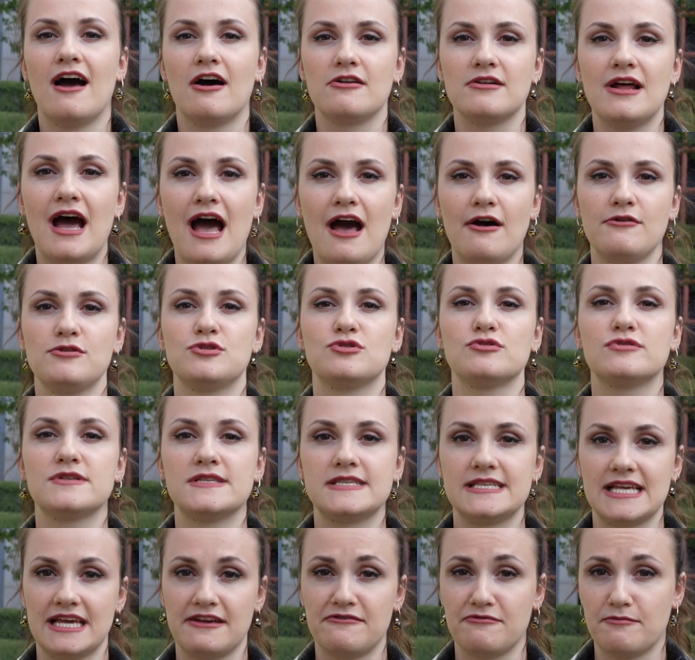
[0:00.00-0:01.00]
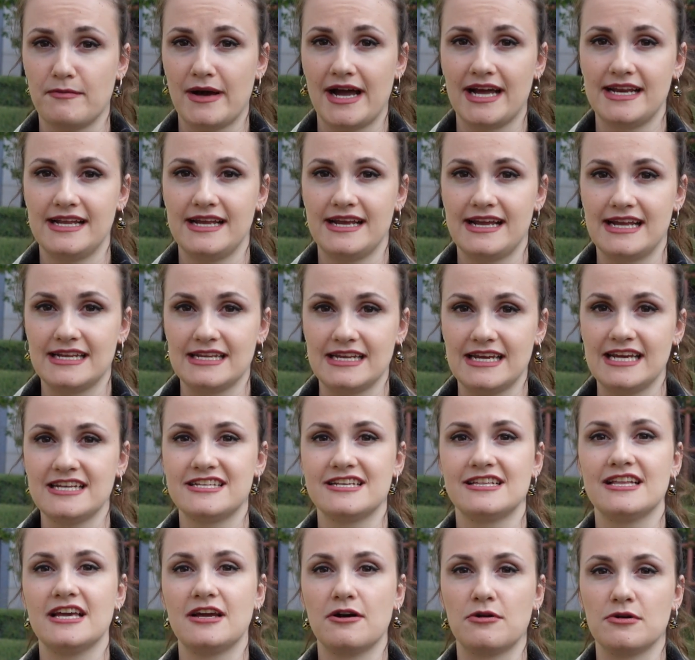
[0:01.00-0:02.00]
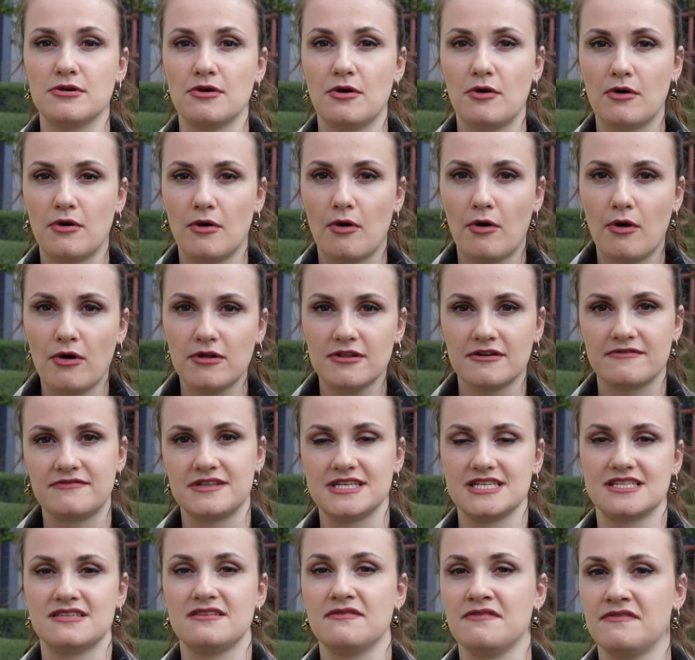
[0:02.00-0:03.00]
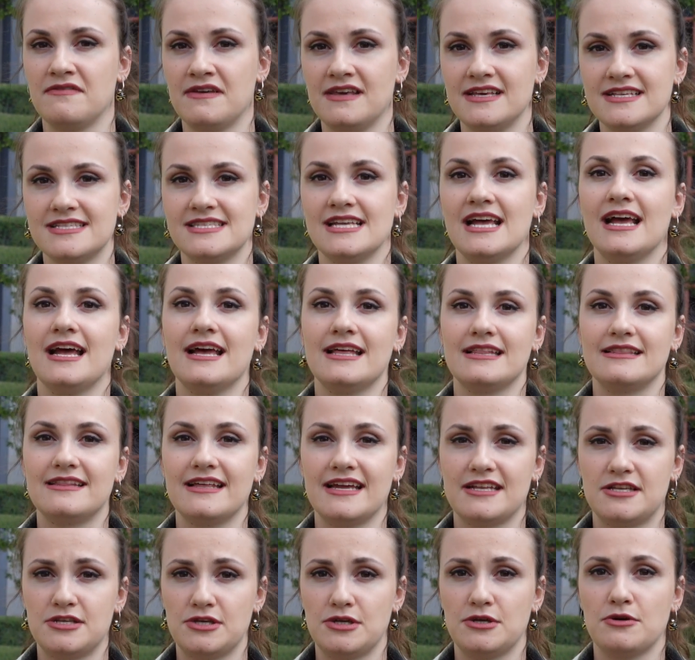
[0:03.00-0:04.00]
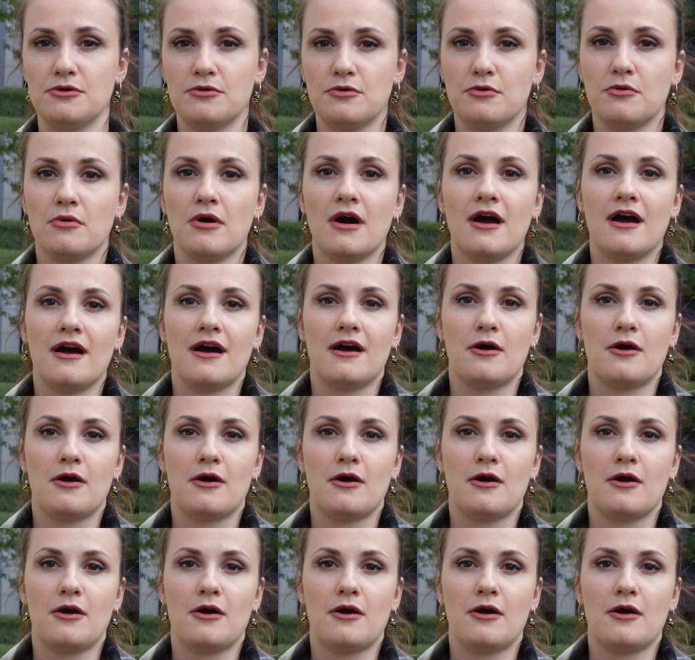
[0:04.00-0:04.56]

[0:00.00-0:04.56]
on how to save money in Italy on all of these fees that you